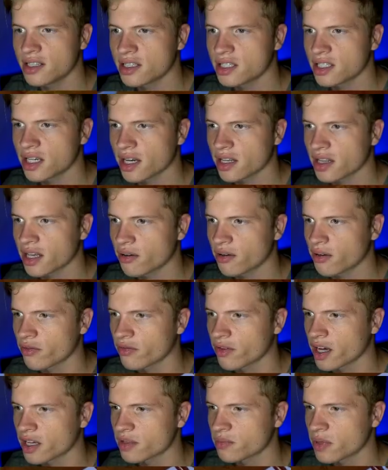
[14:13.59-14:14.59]
to check that real
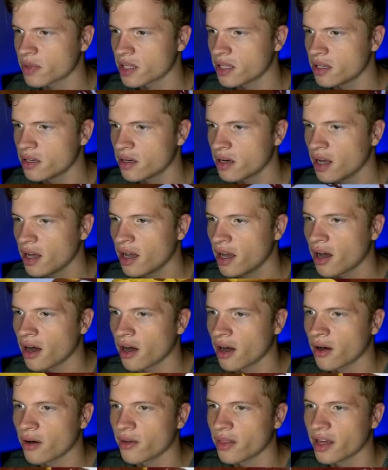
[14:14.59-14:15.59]
fast. But here,
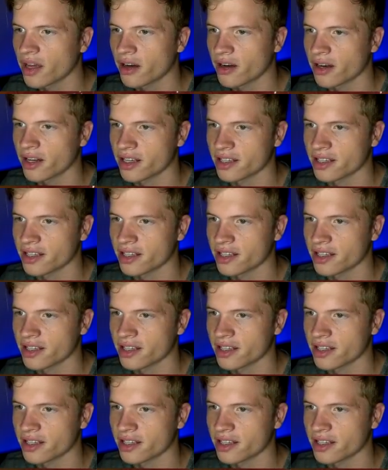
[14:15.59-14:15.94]
oh, there it